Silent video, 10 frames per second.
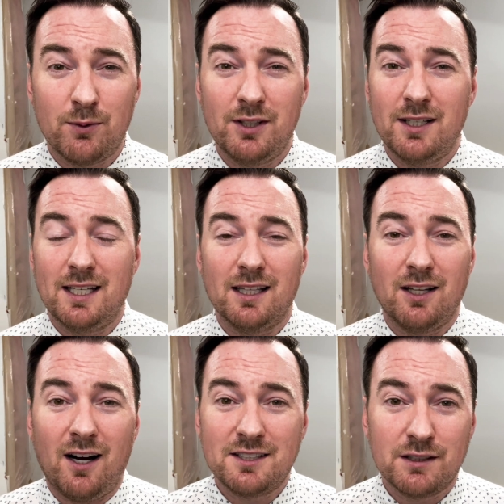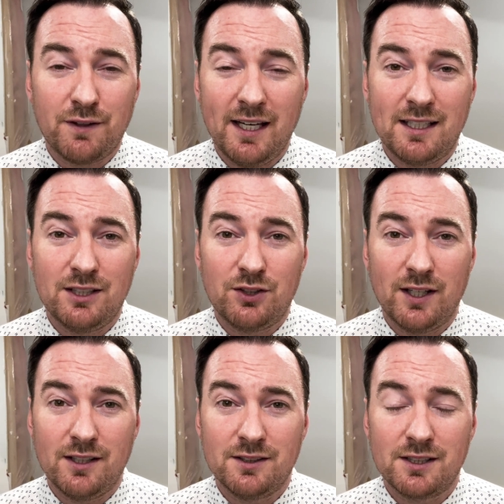you're going to get lots of hiking
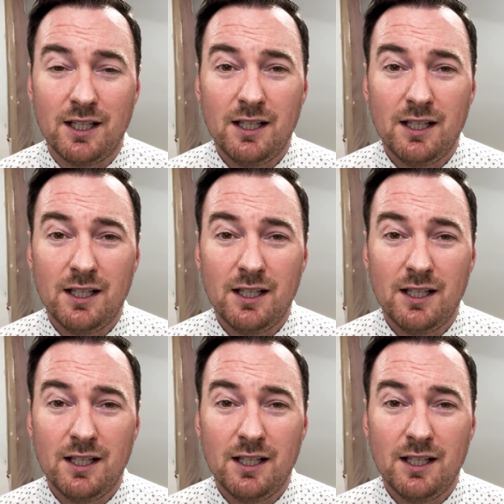trails,